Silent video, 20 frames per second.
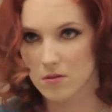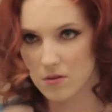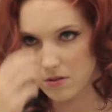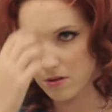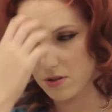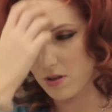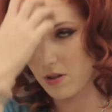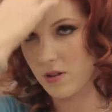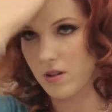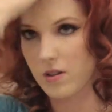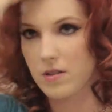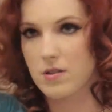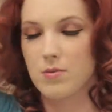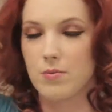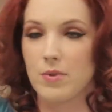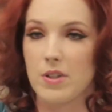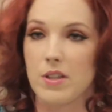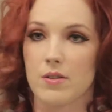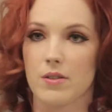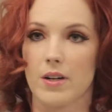So it looks
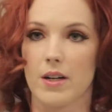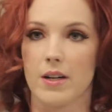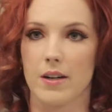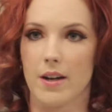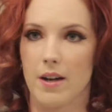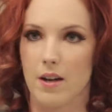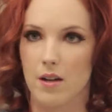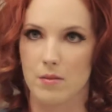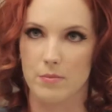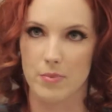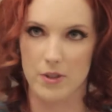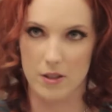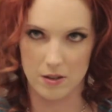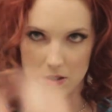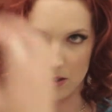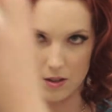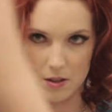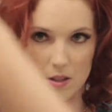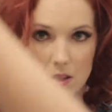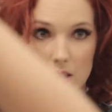weird right now, but
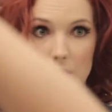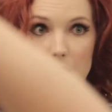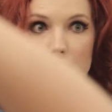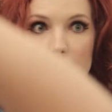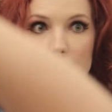it'll look